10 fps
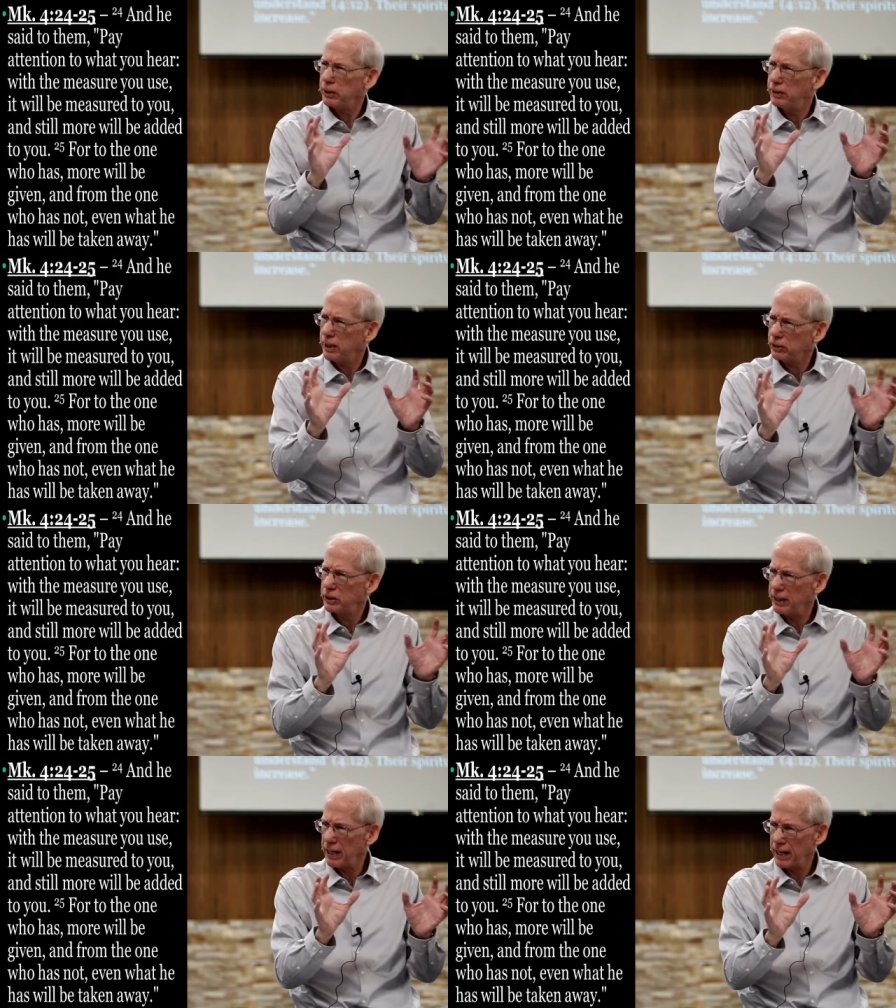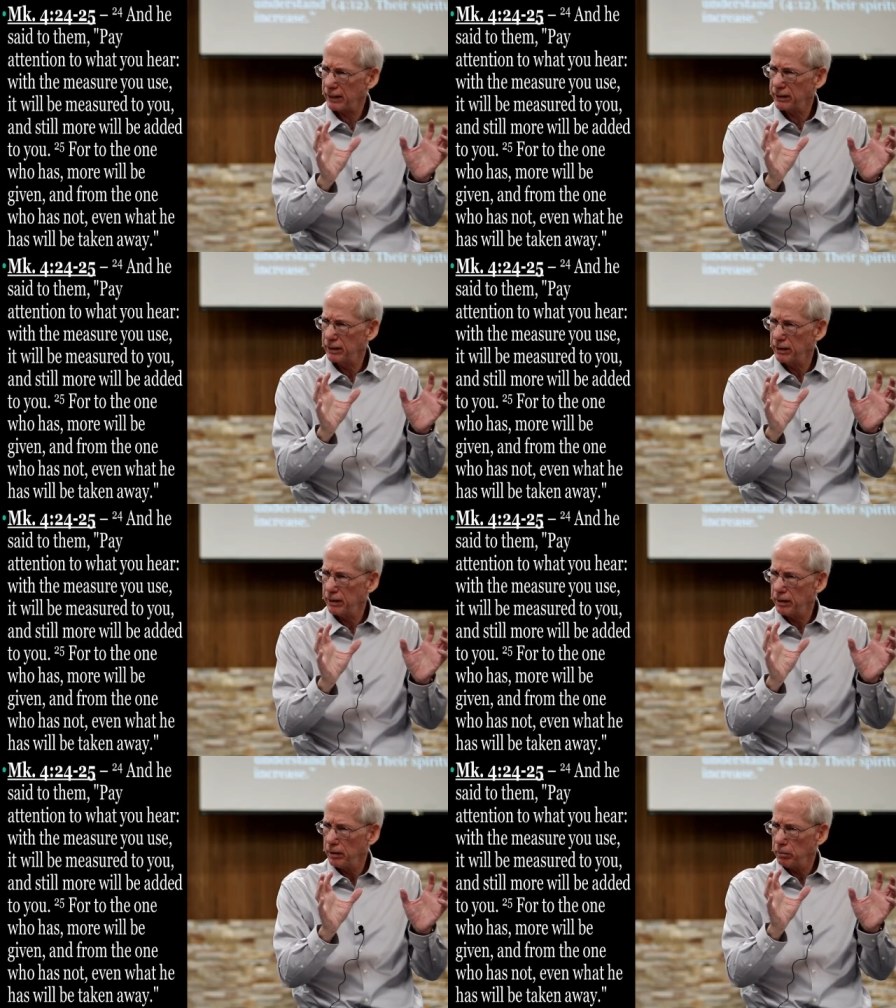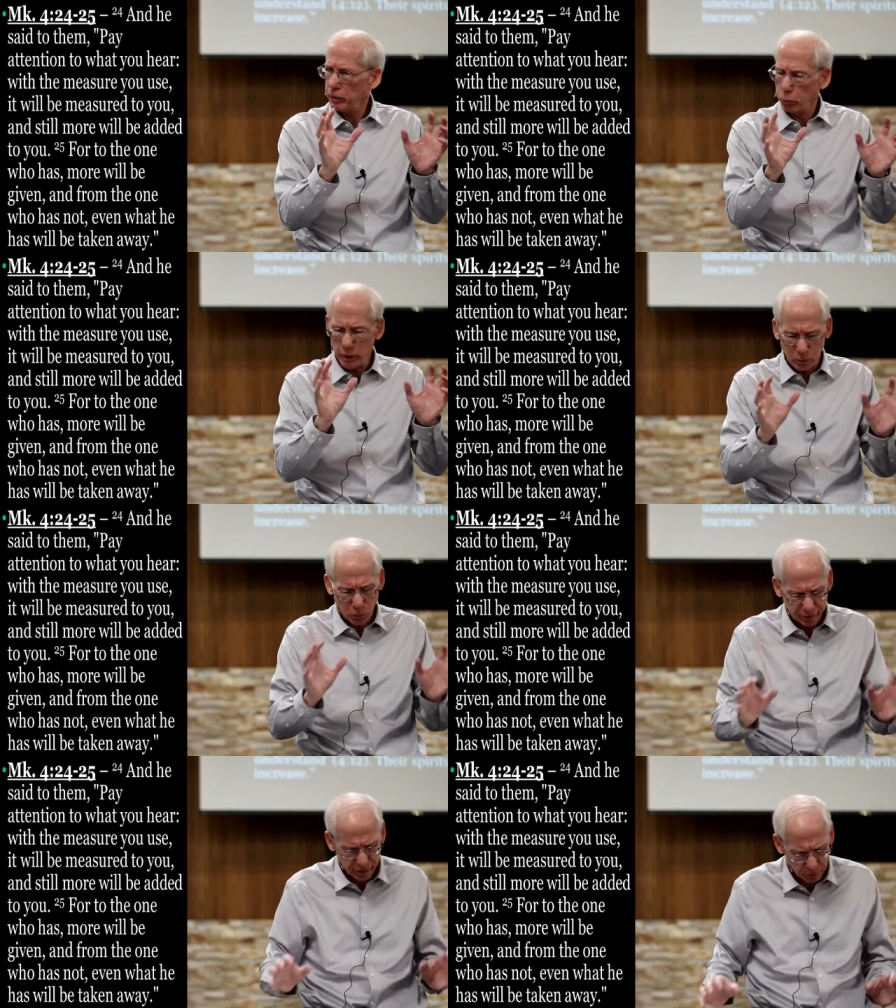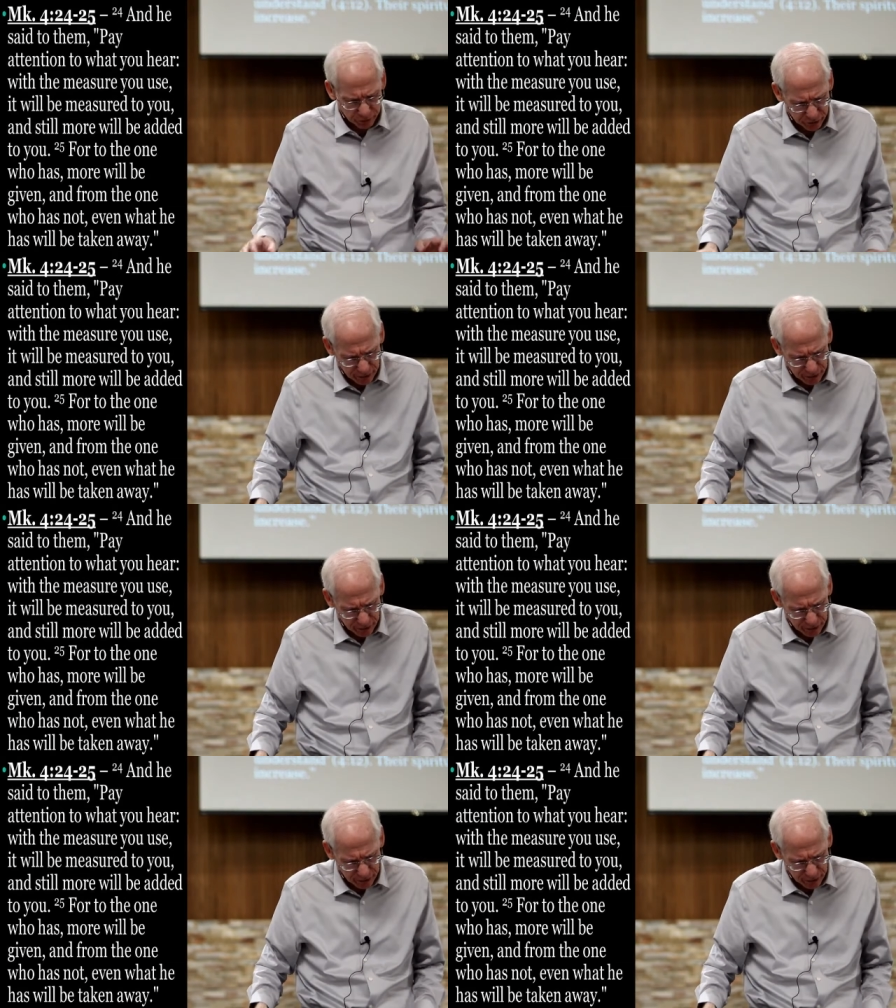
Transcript: was a disconnect between what they were